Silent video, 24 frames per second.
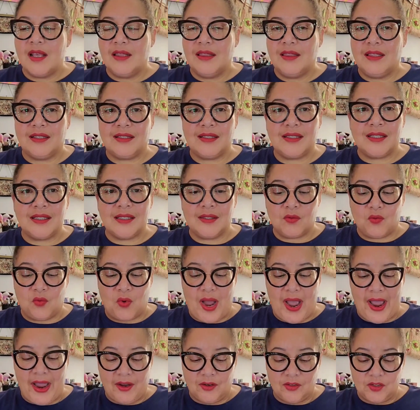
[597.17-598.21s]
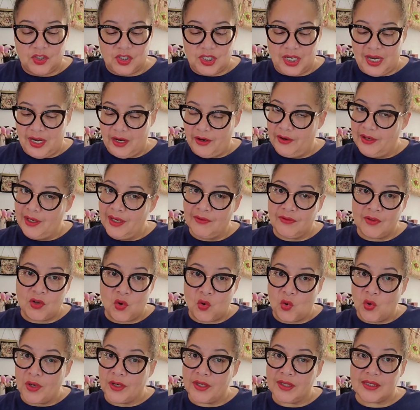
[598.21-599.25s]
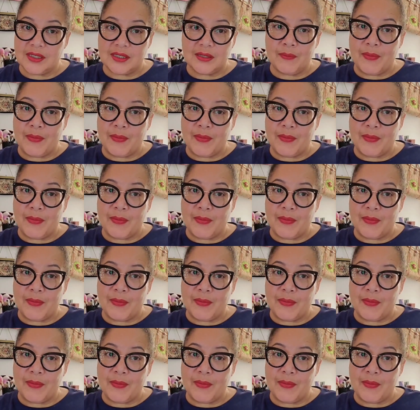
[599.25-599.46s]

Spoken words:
This is Wild Cherry, of course,